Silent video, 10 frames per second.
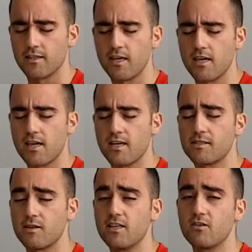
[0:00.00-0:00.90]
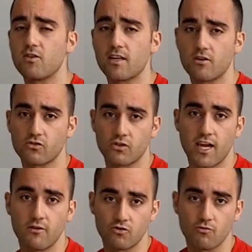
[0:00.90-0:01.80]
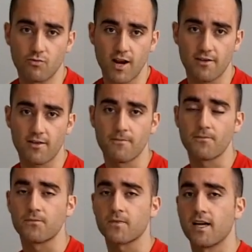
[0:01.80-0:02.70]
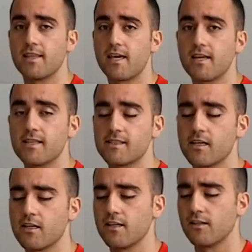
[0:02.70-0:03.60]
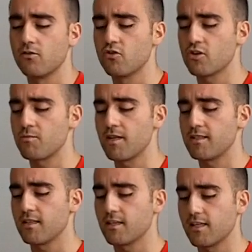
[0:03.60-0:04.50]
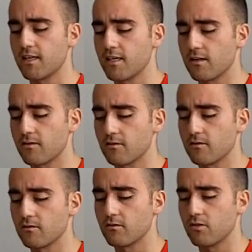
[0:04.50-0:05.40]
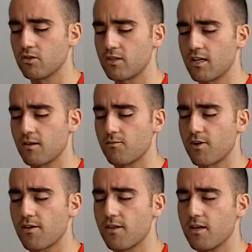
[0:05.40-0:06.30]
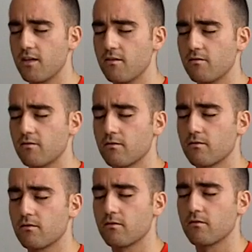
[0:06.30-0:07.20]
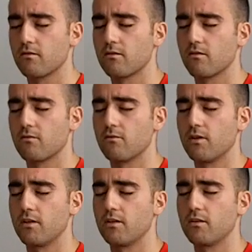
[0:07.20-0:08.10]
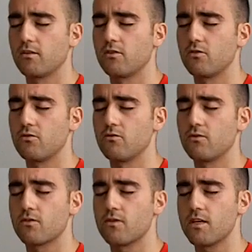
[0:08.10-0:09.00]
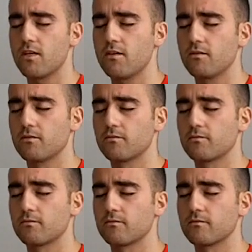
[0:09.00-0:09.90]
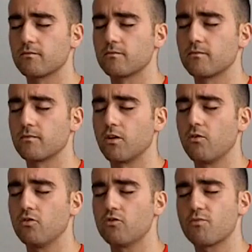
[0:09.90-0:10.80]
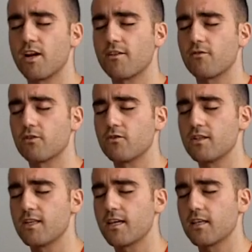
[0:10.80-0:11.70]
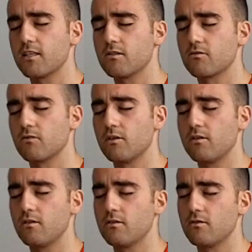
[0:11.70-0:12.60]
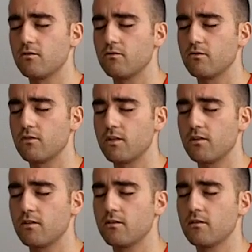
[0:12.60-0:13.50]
You can also count your breath, and that is, you just basically just take a breath in, 1, 2, 3. Hold your breath for 3 seconds, 1, 2, 3,